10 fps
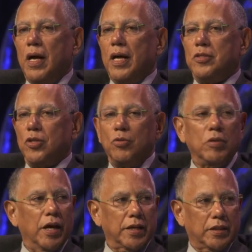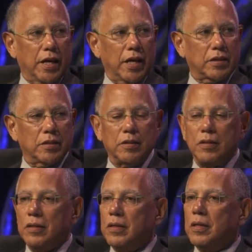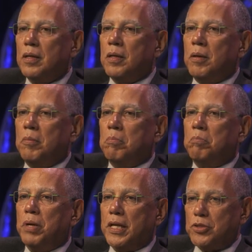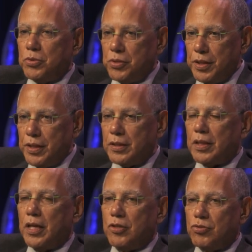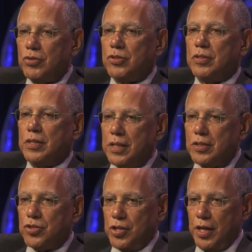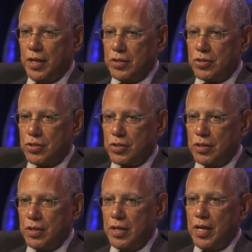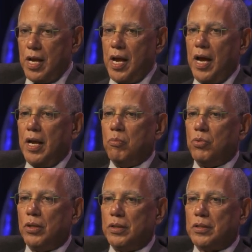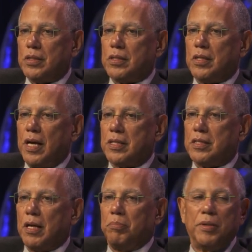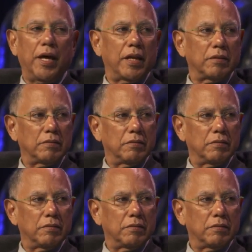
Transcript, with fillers: I don't like that, but I do think the country needs a change." and I'm willing to accept that.